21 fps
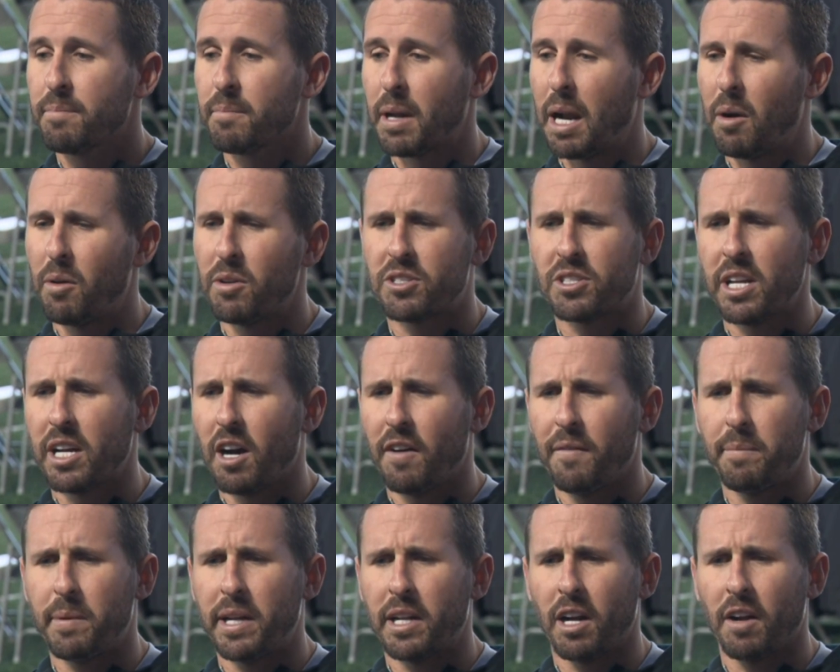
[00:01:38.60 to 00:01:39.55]
but I would say
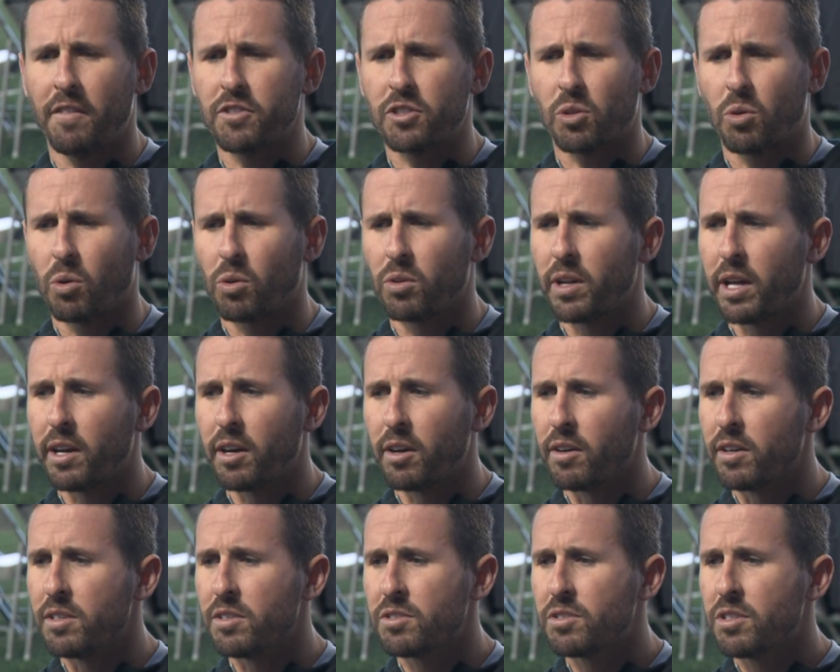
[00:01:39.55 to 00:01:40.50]
being an offense
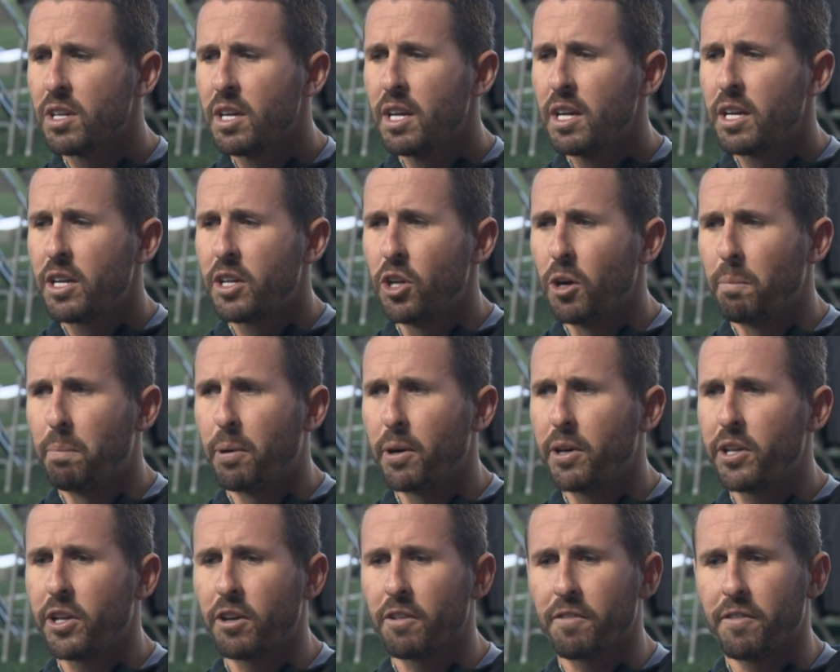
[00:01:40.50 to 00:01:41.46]
coordinator is, you know,
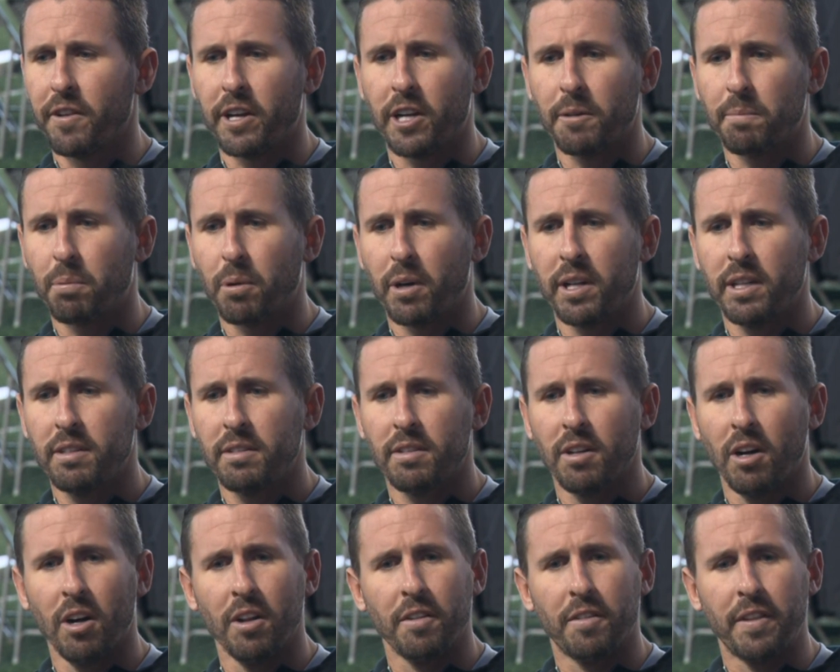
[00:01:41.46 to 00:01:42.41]
putting your fingerprint
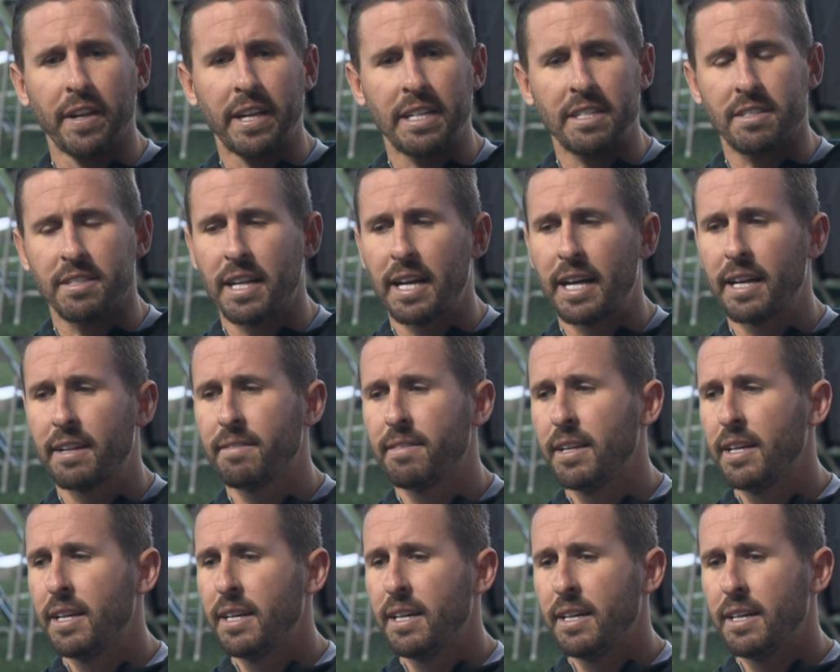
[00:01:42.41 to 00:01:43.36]
on things that
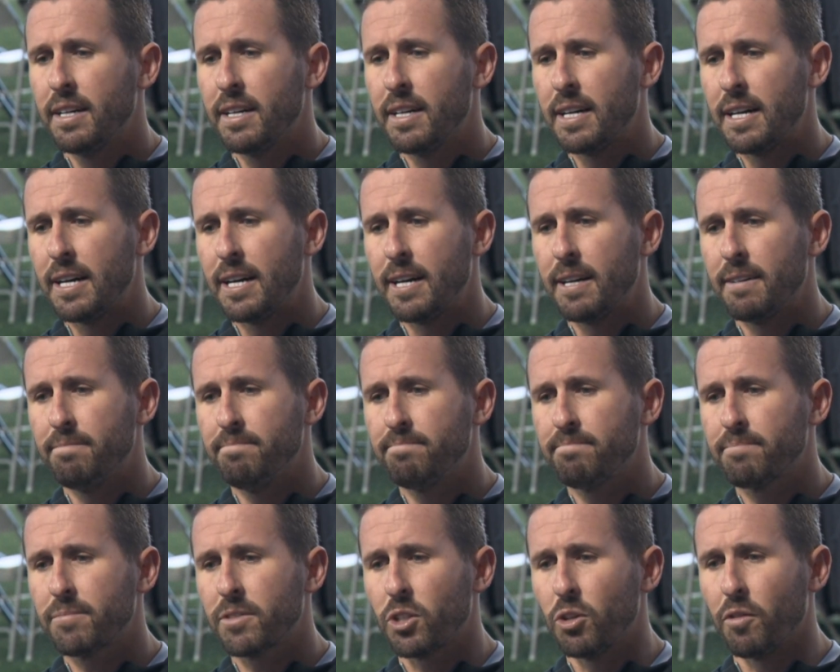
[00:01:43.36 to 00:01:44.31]

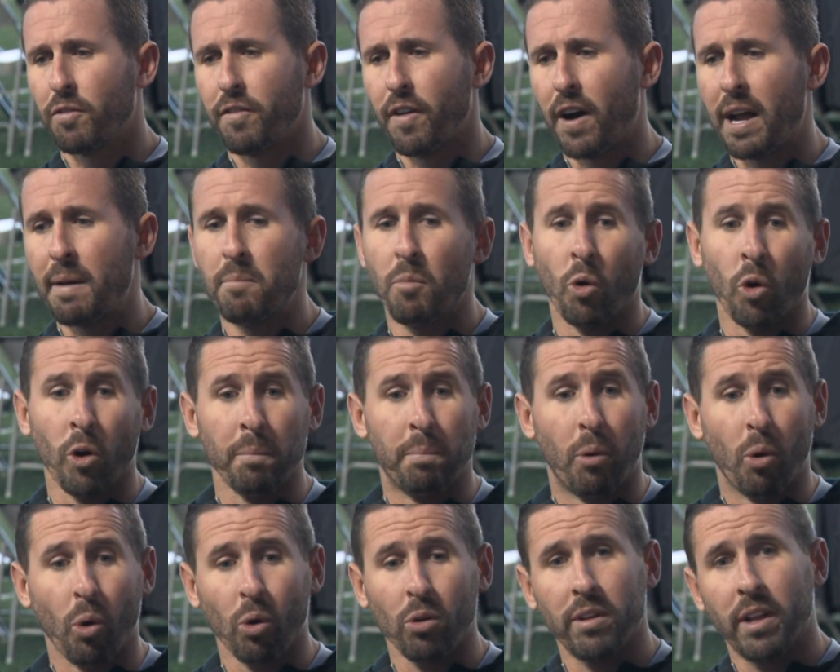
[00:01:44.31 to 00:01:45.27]
you find more
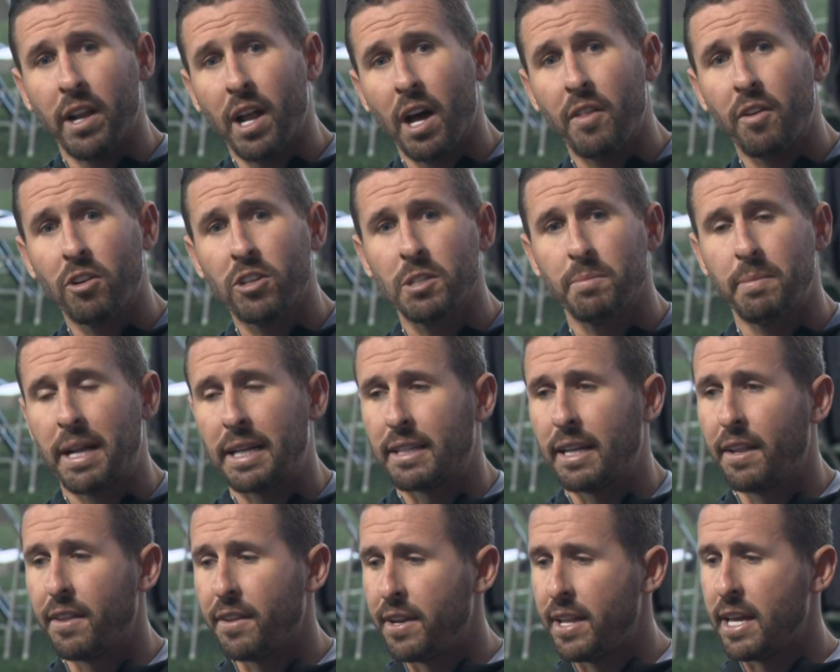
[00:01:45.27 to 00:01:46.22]
important than others. I mean, at
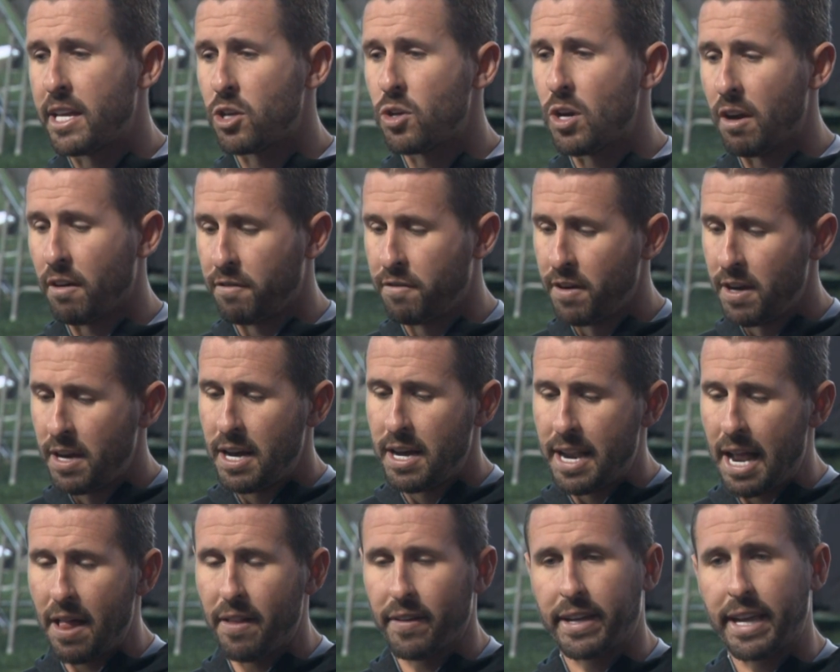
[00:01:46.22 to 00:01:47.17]
the end of the day, you have
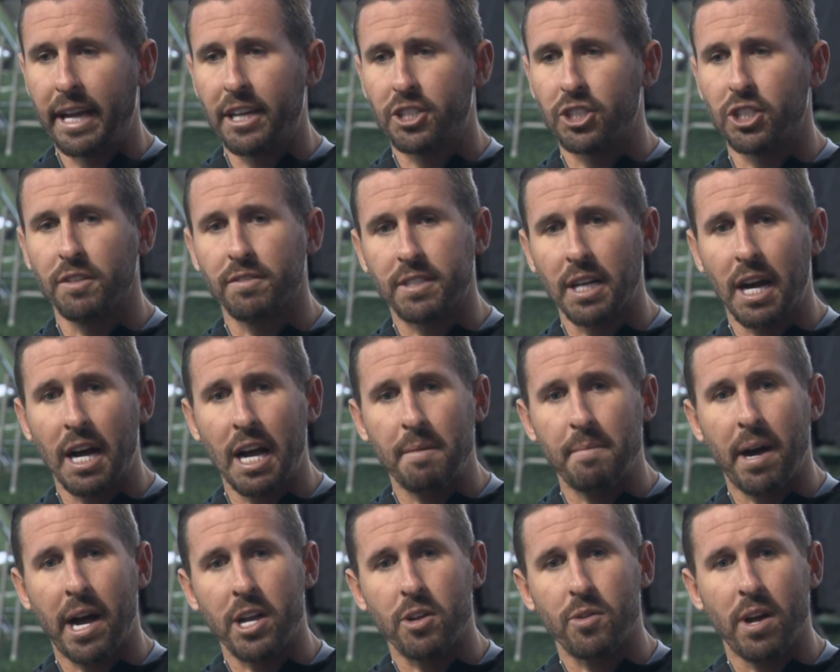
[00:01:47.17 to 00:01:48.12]
an allocation of
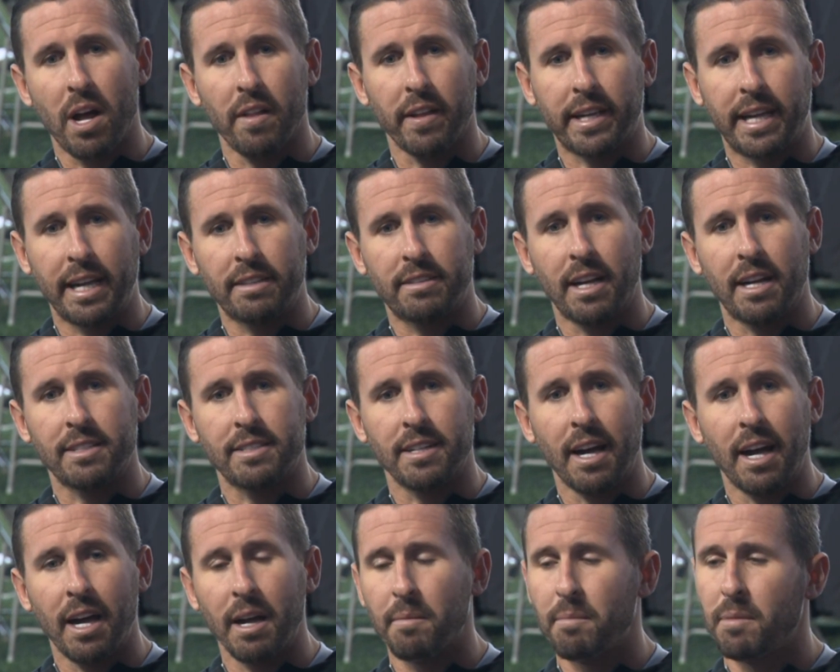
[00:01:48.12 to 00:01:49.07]
time, how you allocate that
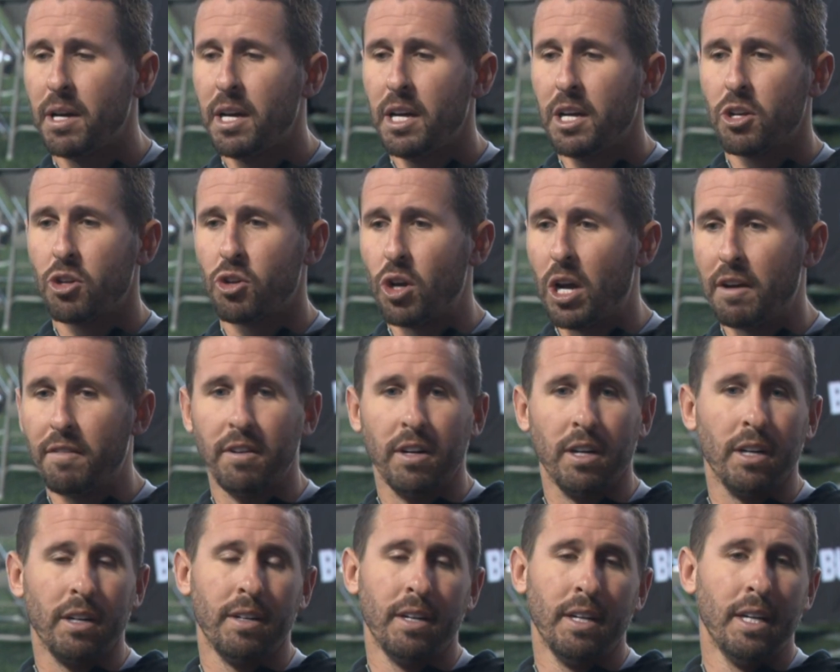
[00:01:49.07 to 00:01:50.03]
time. You have
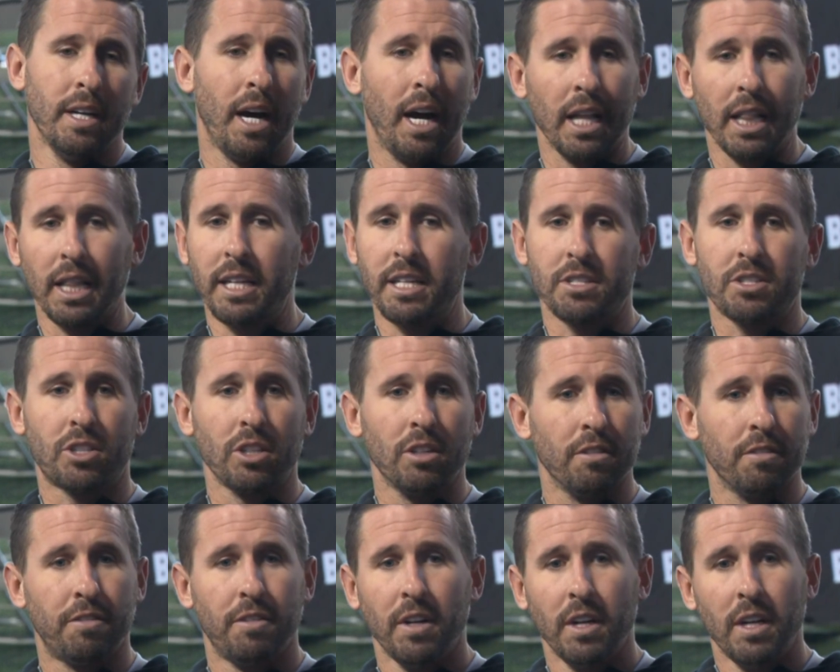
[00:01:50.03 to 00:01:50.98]
a list
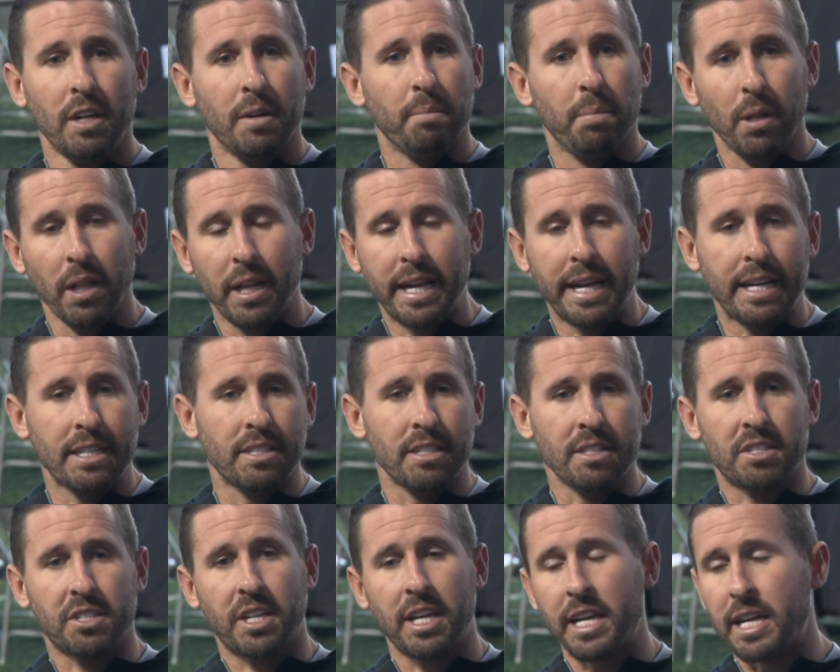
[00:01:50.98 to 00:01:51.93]
of plays
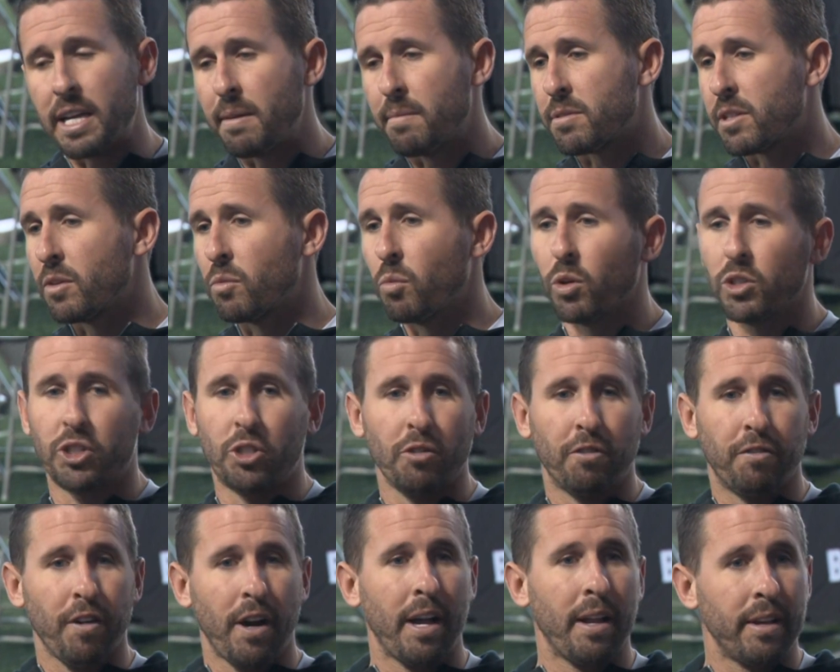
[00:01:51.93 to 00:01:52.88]
and schemes and what
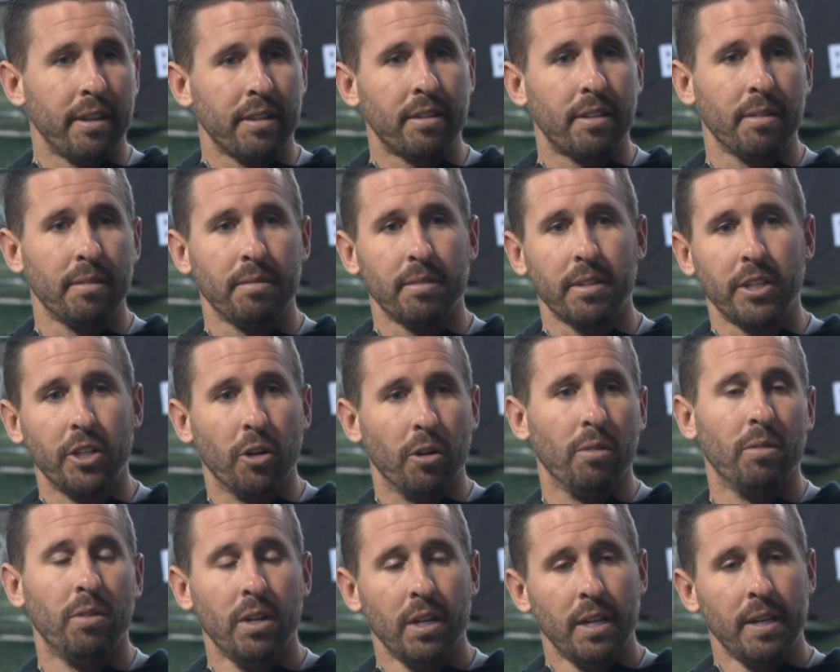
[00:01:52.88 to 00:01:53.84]
you find, you
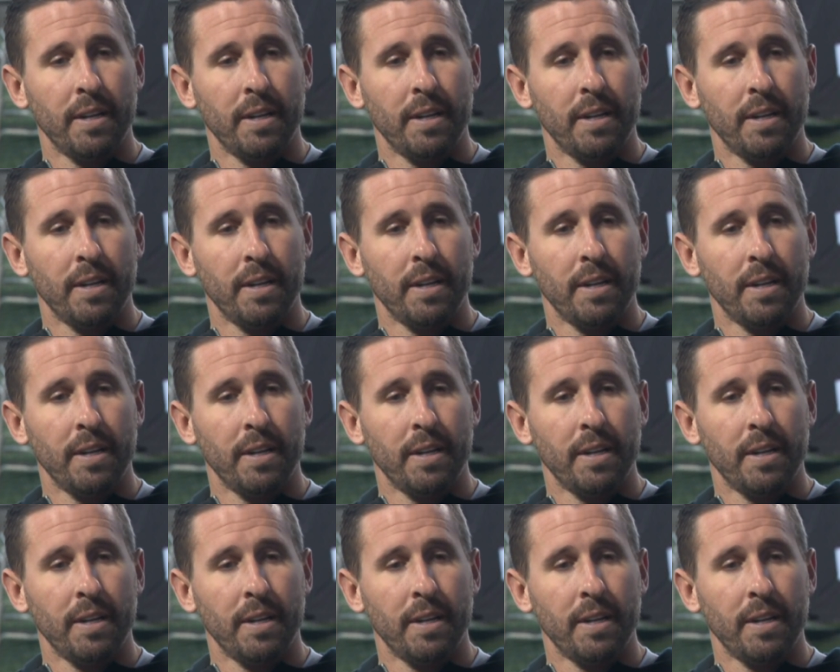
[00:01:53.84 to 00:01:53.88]
know,